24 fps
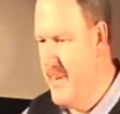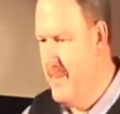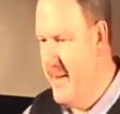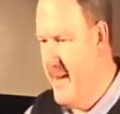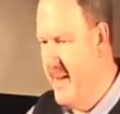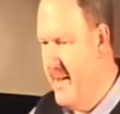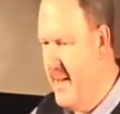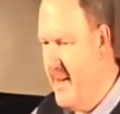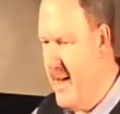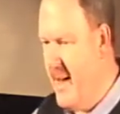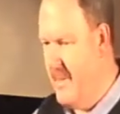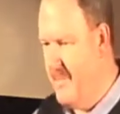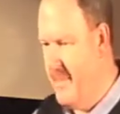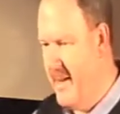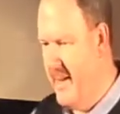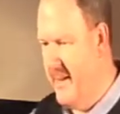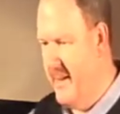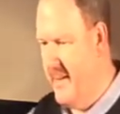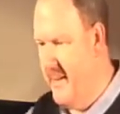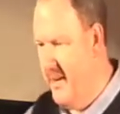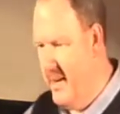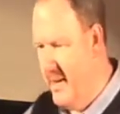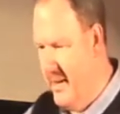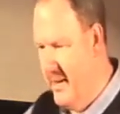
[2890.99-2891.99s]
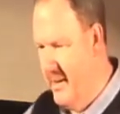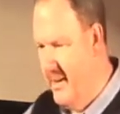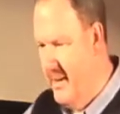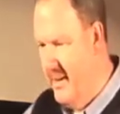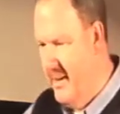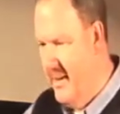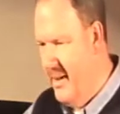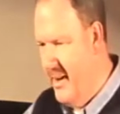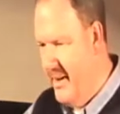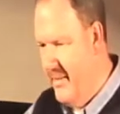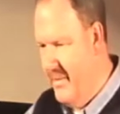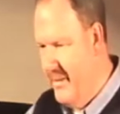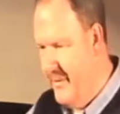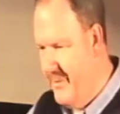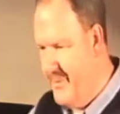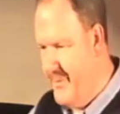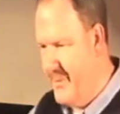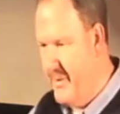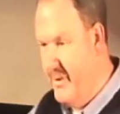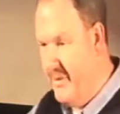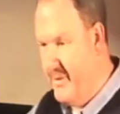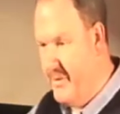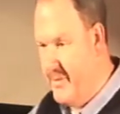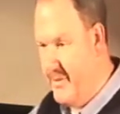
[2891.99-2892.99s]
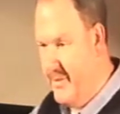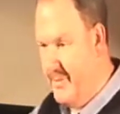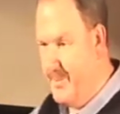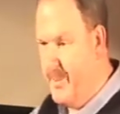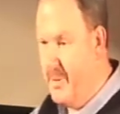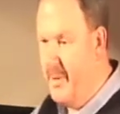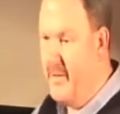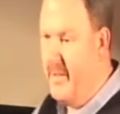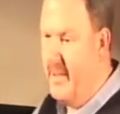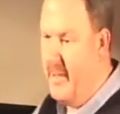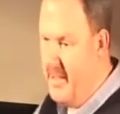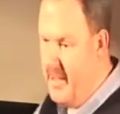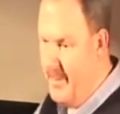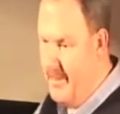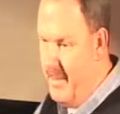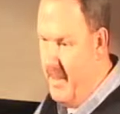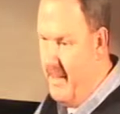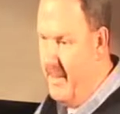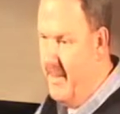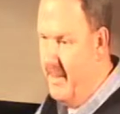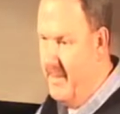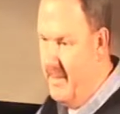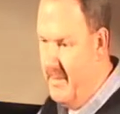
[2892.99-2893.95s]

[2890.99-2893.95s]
be a comment on, on the fruits of polygamy.